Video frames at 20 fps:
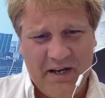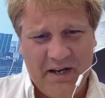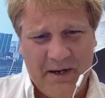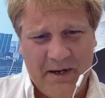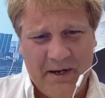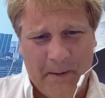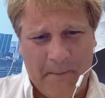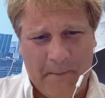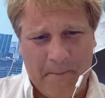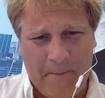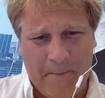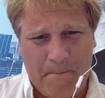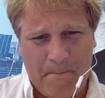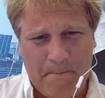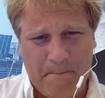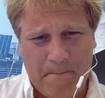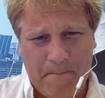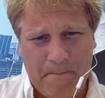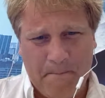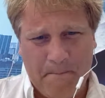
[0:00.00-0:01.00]
Now,
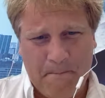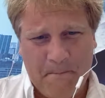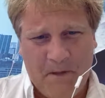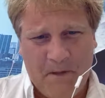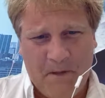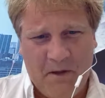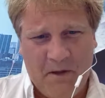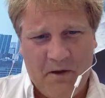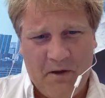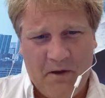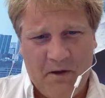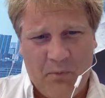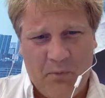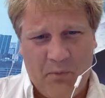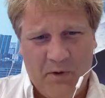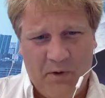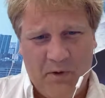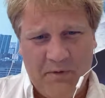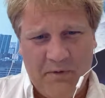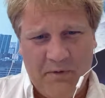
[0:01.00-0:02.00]

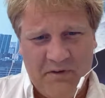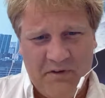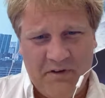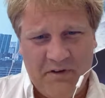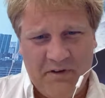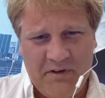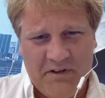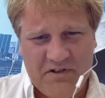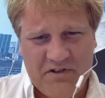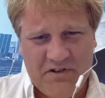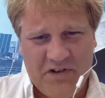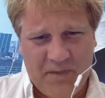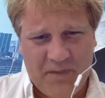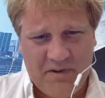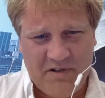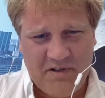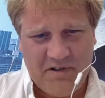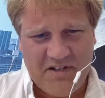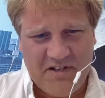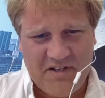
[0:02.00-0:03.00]
when we were doing this job
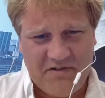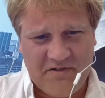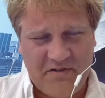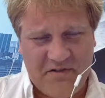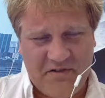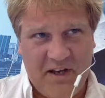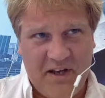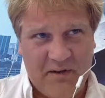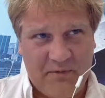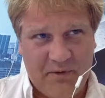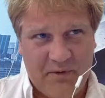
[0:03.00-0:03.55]
in South Sudan,